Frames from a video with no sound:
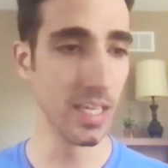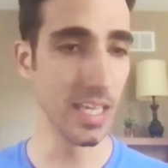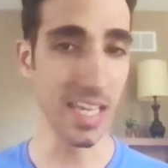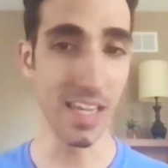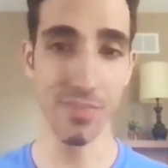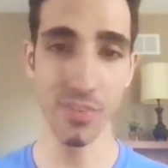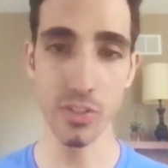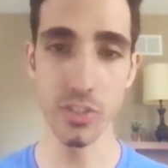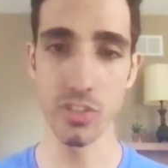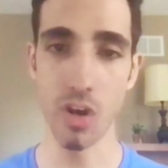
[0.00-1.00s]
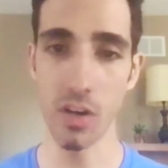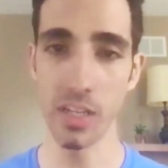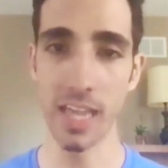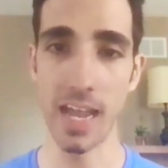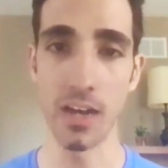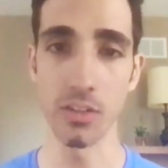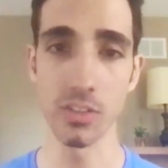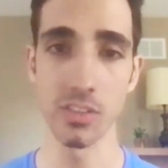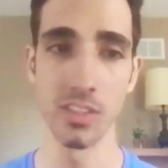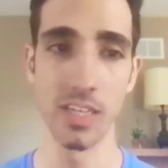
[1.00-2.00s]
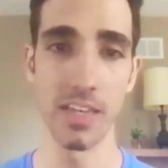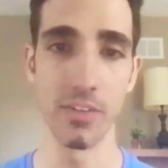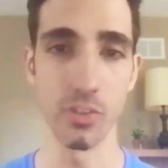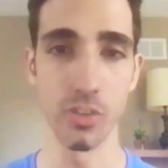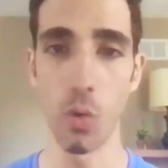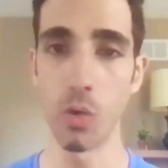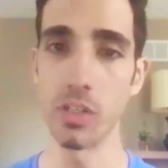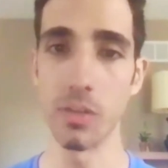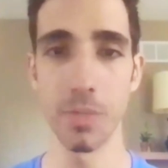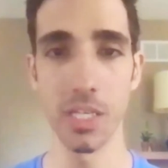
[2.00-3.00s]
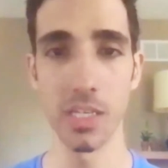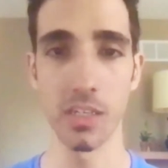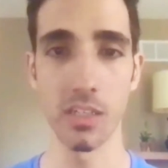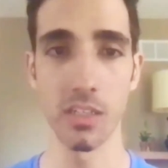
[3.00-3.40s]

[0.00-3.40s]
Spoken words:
If you're starting out and you're going to pick,